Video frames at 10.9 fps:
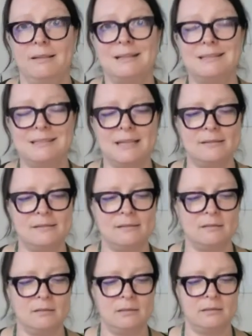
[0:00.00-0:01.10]
And that
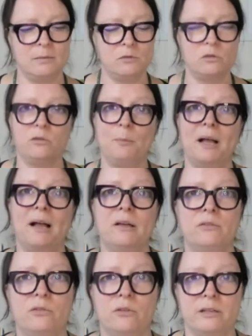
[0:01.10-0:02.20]
sets some sort of
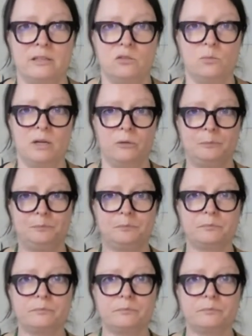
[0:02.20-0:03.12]
path for us as well.